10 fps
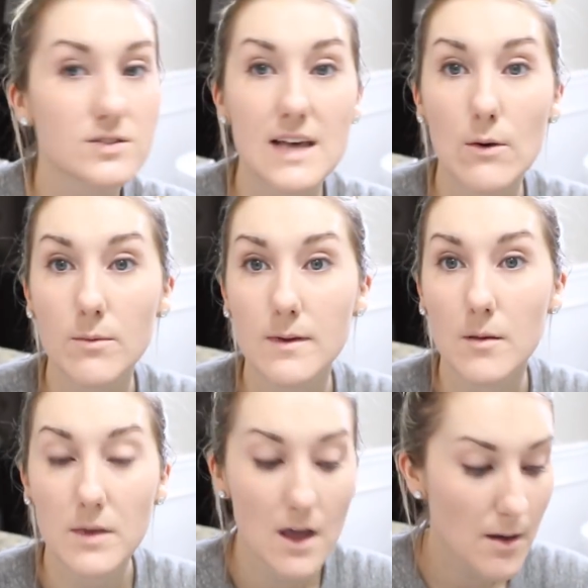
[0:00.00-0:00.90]
that will be
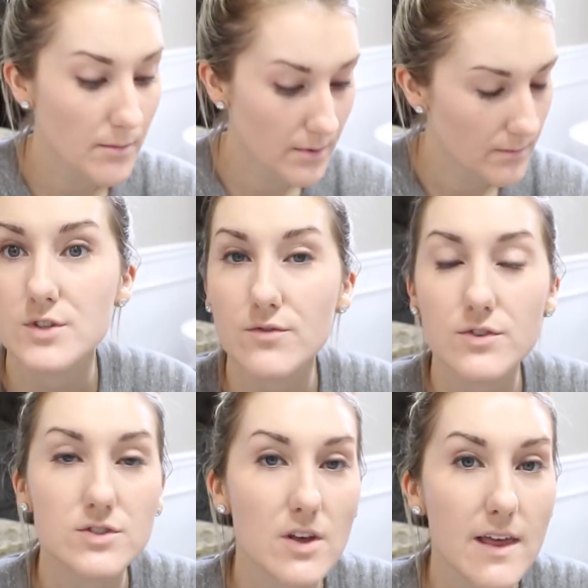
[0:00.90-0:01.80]
coming up. So if
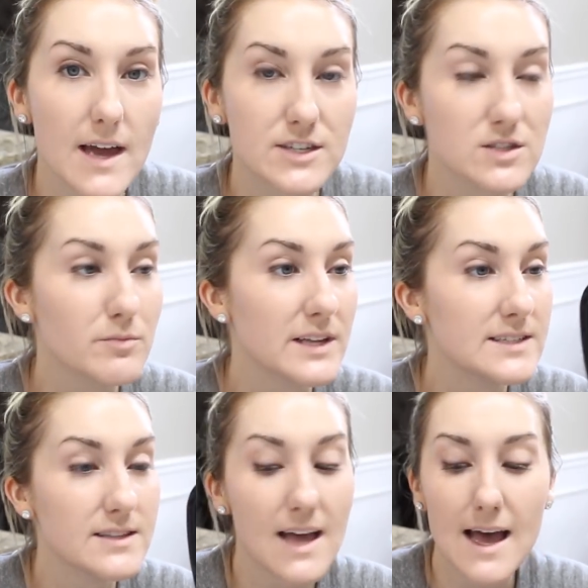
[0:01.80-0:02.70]
you saw that, I just
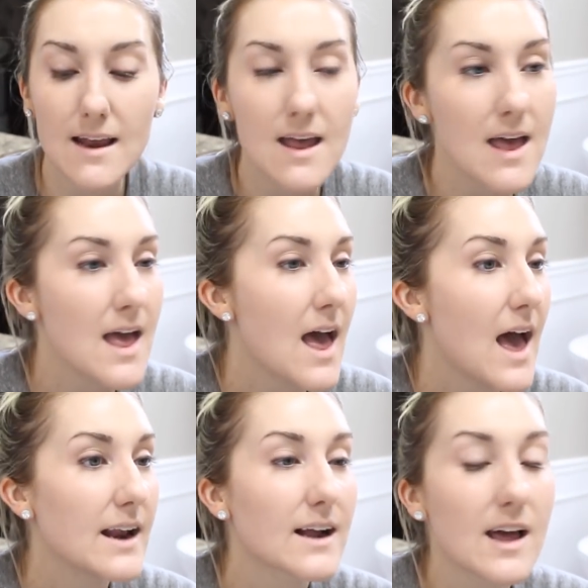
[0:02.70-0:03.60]
blended that
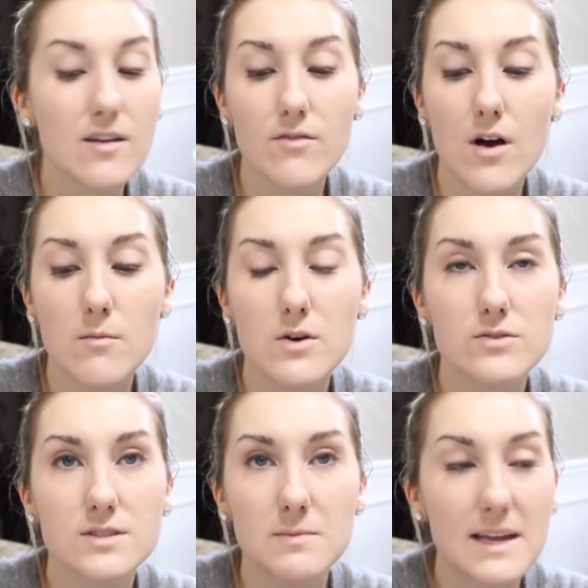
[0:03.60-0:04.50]
and it kind of
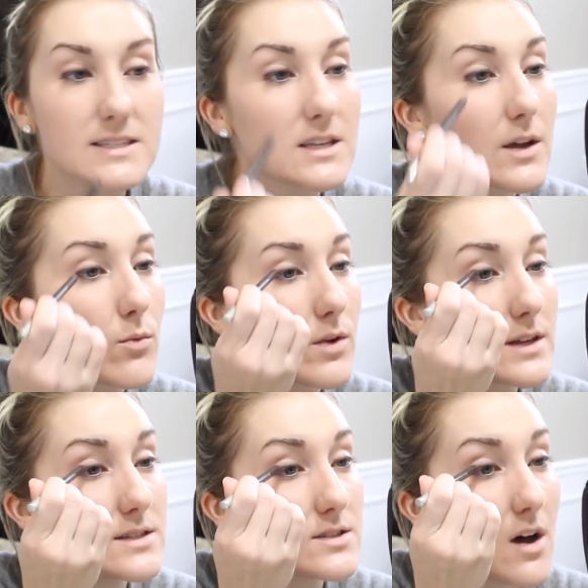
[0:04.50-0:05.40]
almost makes it like
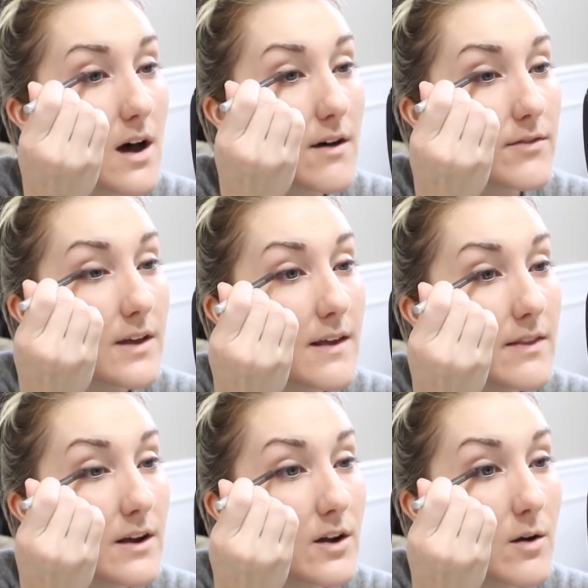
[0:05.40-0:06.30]
really soft,
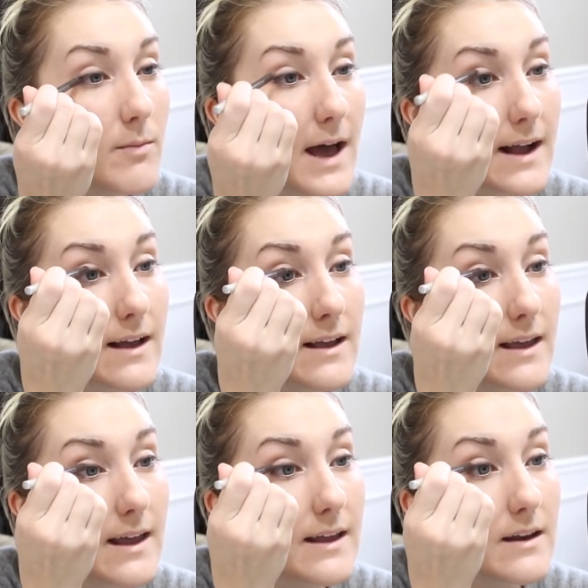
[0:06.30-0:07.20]
and then go back
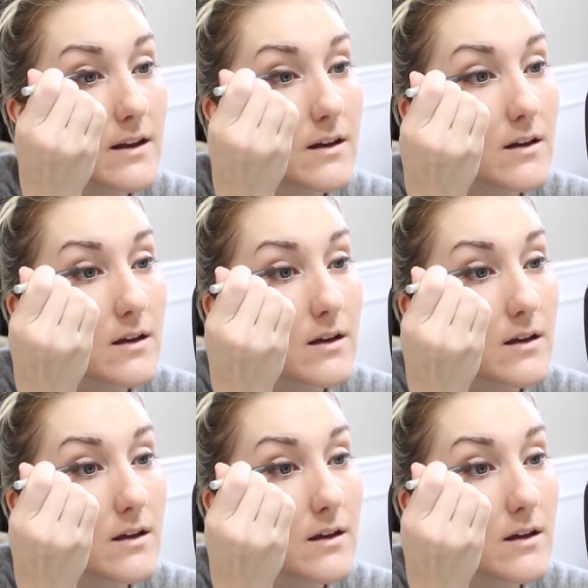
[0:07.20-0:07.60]
again